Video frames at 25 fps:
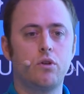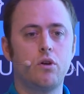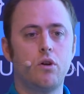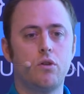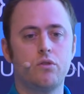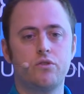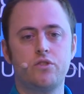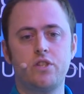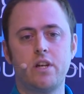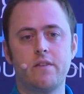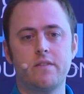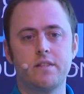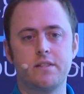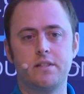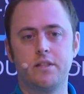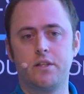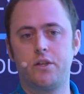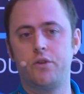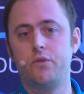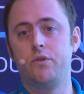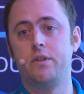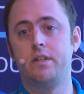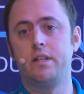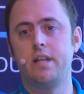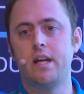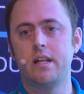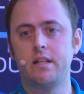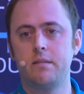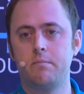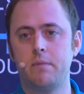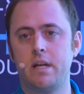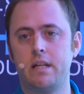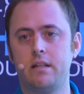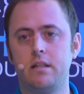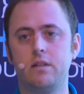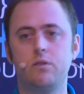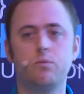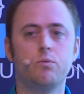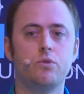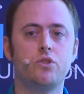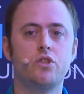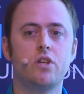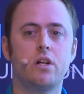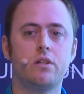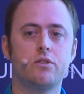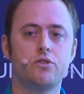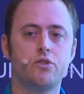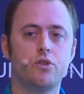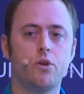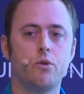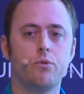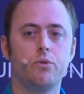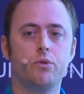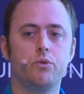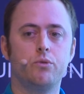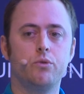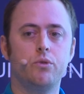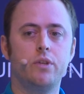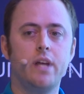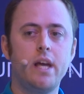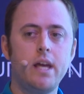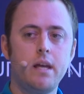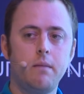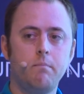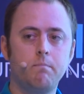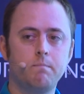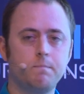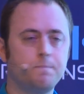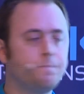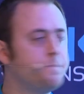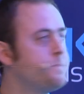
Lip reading: called Java Security Animated, which I'll show you today.